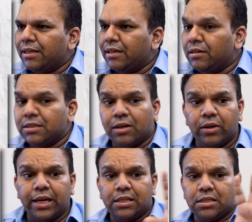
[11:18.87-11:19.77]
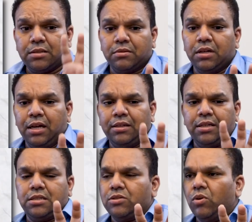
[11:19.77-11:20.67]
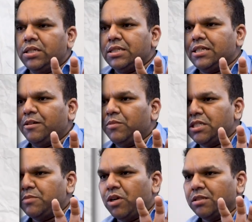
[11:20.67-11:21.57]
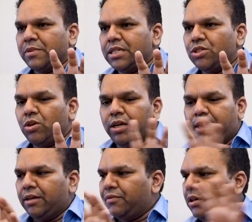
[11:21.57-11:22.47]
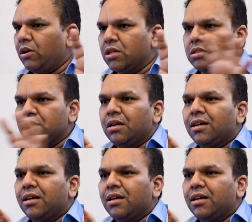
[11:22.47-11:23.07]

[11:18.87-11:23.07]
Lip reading: And then you'll say, okay, this is solar system. This is Proxima Centauri. Different laws.